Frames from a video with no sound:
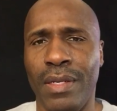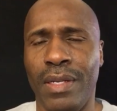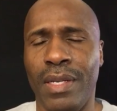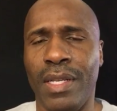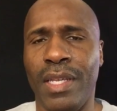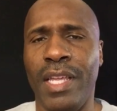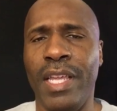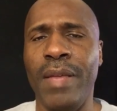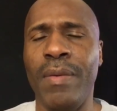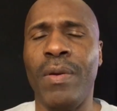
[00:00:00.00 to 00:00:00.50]

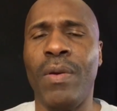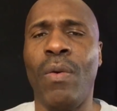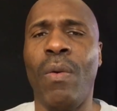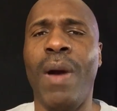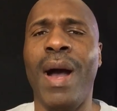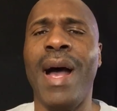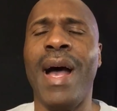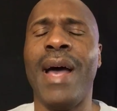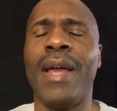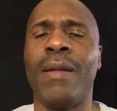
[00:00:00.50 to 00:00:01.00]
to keep
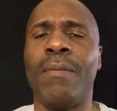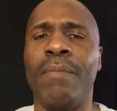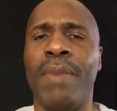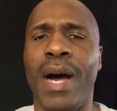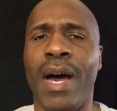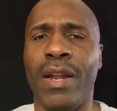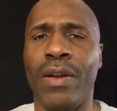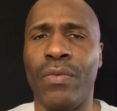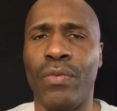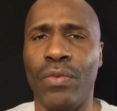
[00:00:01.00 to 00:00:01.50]
quiet
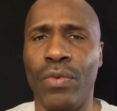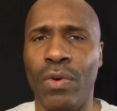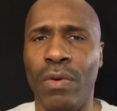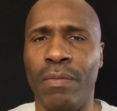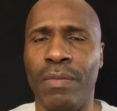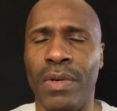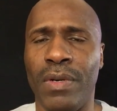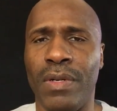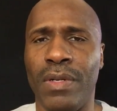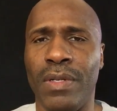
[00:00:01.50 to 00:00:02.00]
about a
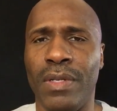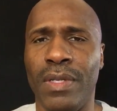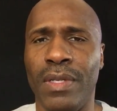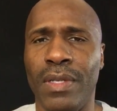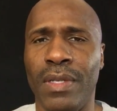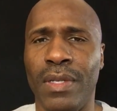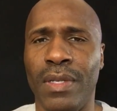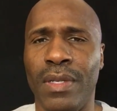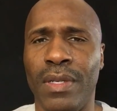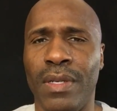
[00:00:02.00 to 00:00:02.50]
rumor
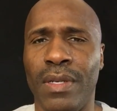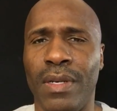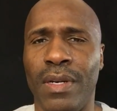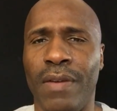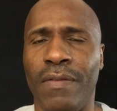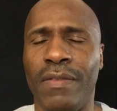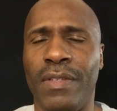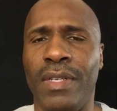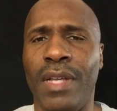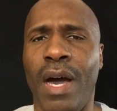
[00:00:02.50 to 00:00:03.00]

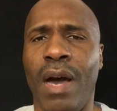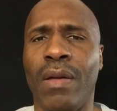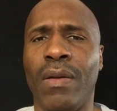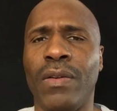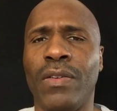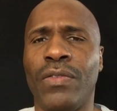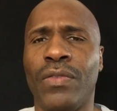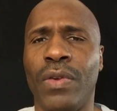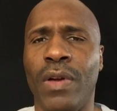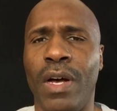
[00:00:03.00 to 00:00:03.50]
of
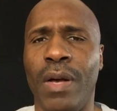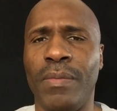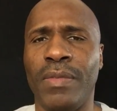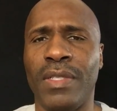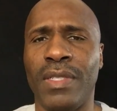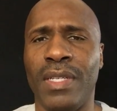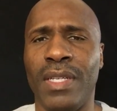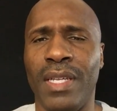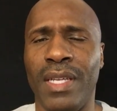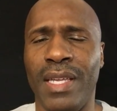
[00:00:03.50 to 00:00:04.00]
Donald
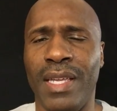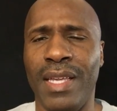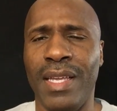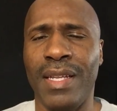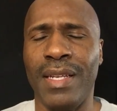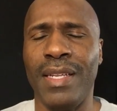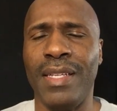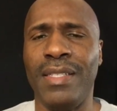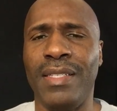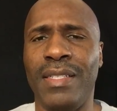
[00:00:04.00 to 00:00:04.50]
Trump's
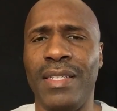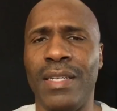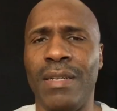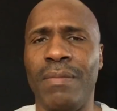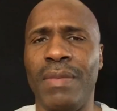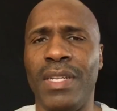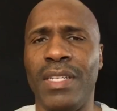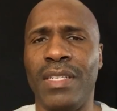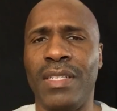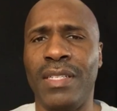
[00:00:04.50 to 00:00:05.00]

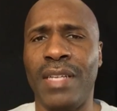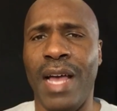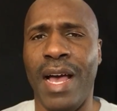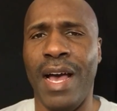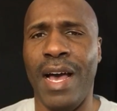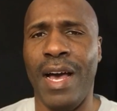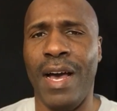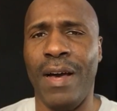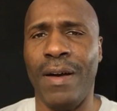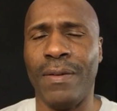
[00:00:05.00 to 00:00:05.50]
illegitimate
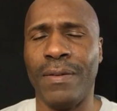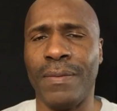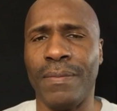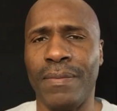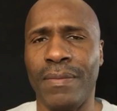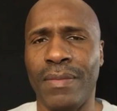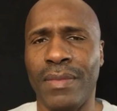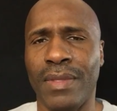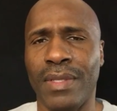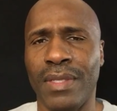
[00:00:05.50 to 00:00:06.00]
child.
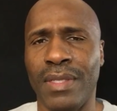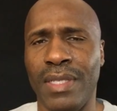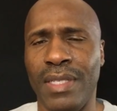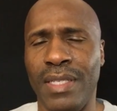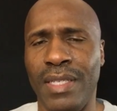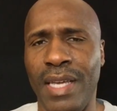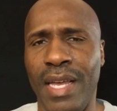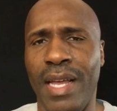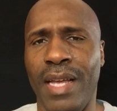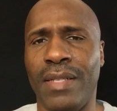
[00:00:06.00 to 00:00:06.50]

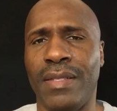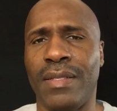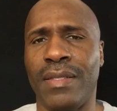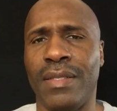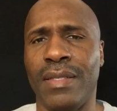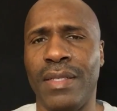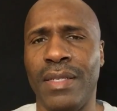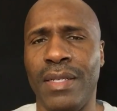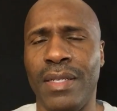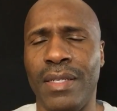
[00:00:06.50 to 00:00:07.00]

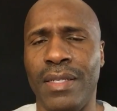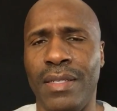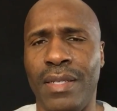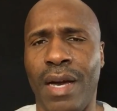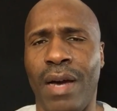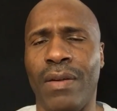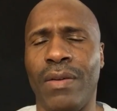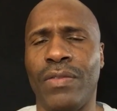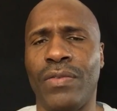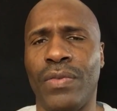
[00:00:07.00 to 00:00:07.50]
Yes,
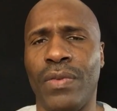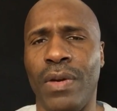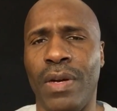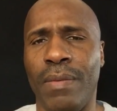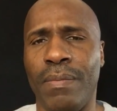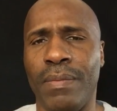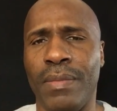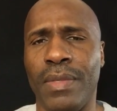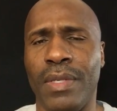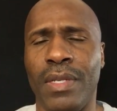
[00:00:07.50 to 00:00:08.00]
Donald
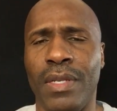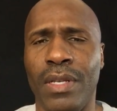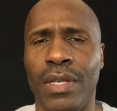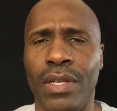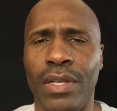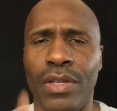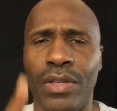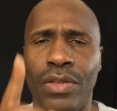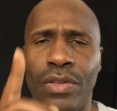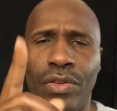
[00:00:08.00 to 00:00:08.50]
Trump,
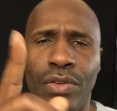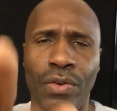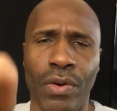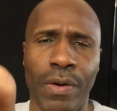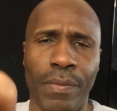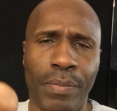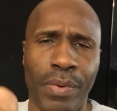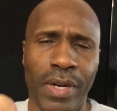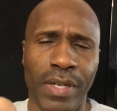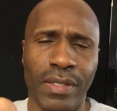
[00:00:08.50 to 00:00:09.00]

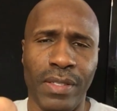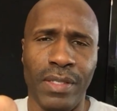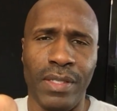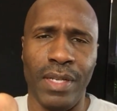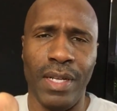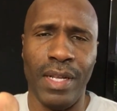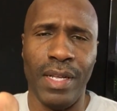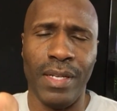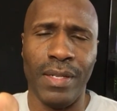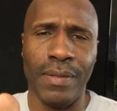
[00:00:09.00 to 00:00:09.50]
your
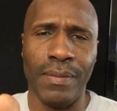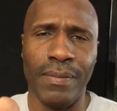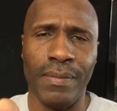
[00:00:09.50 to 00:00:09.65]
president.